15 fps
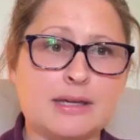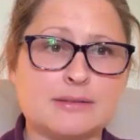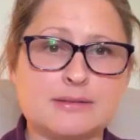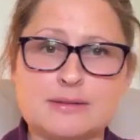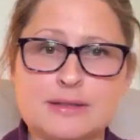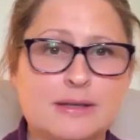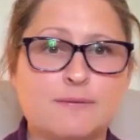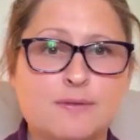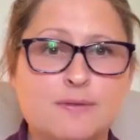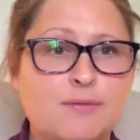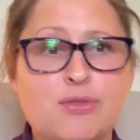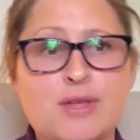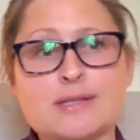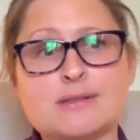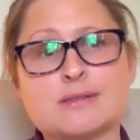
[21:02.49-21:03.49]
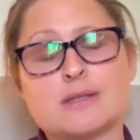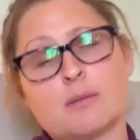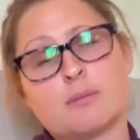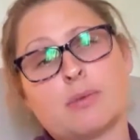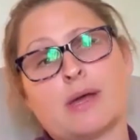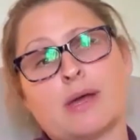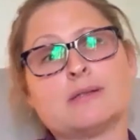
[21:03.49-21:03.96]
day, as if that's
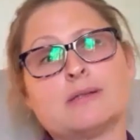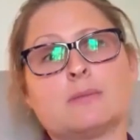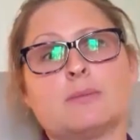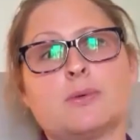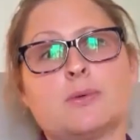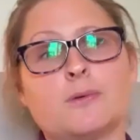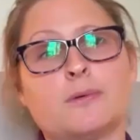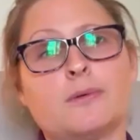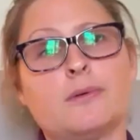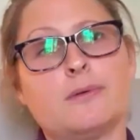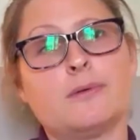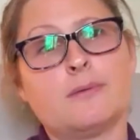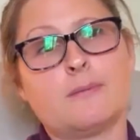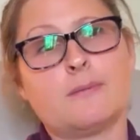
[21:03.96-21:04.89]
not possible.